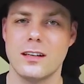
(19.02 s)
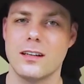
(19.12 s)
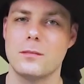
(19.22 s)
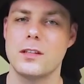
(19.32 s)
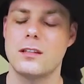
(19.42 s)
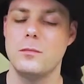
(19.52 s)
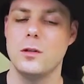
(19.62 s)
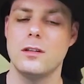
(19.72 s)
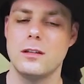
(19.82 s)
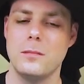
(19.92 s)
am the
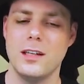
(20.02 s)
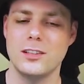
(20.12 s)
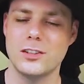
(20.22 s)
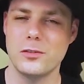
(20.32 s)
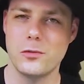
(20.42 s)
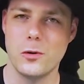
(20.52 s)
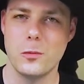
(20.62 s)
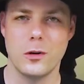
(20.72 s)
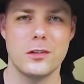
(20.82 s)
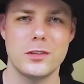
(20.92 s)
community manager for
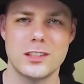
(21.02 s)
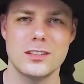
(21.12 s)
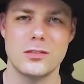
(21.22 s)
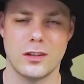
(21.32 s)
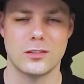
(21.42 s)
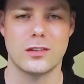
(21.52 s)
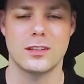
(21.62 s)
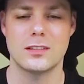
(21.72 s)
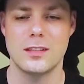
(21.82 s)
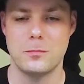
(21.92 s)
War of the Visions Final
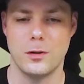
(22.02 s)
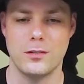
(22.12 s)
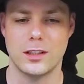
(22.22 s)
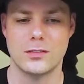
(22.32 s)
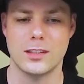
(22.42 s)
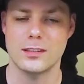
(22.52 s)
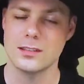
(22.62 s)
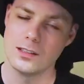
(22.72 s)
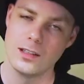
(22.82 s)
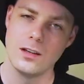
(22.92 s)
Fantasy Brave Exvius.
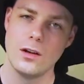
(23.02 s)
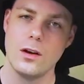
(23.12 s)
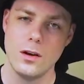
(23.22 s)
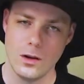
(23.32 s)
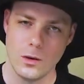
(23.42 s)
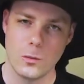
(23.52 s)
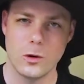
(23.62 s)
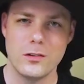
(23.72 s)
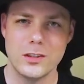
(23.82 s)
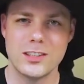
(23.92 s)
War
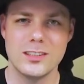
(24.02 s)
of the Visions